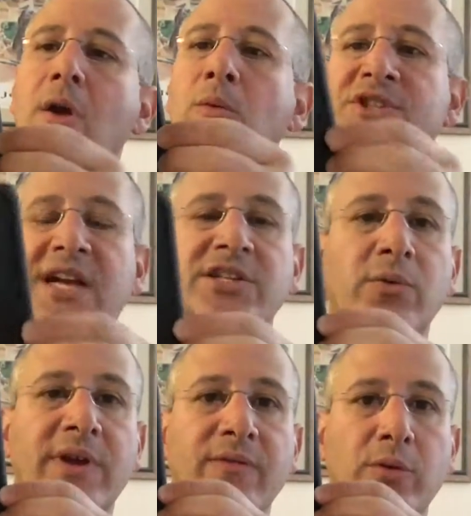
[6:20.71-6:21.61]
which actually
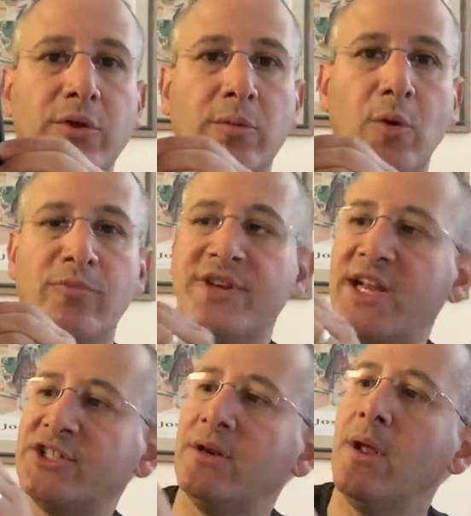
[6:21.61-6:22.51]
will give you a little more
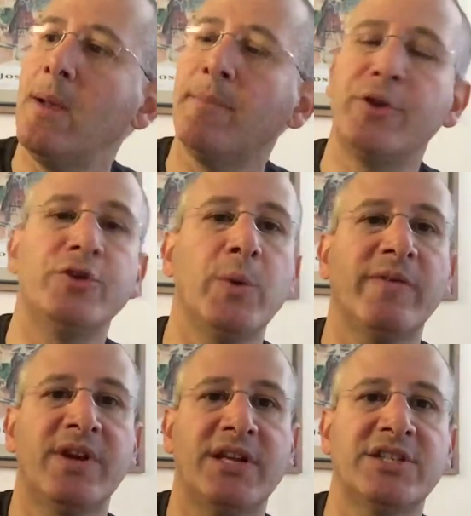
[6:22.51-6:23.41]
protection, but you do
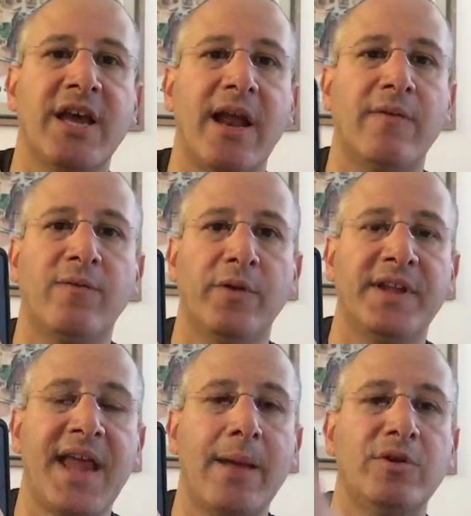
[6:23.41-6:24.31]
have a nice cutout for
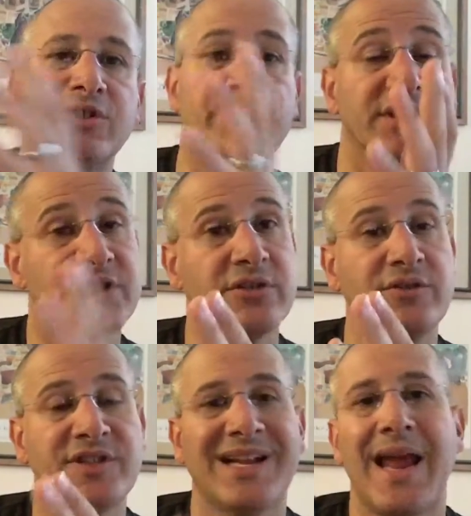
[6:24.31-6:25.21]
the camera, so you can still
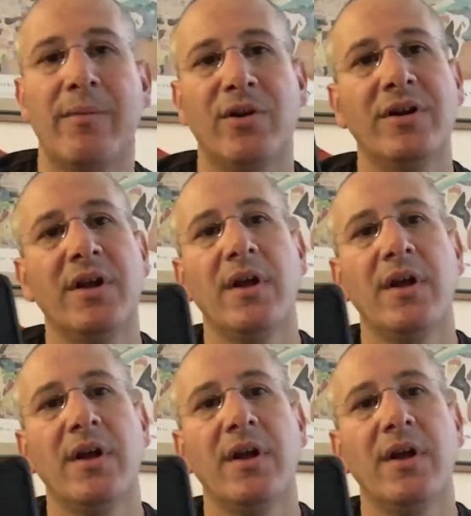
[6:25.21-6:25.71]
use the camera,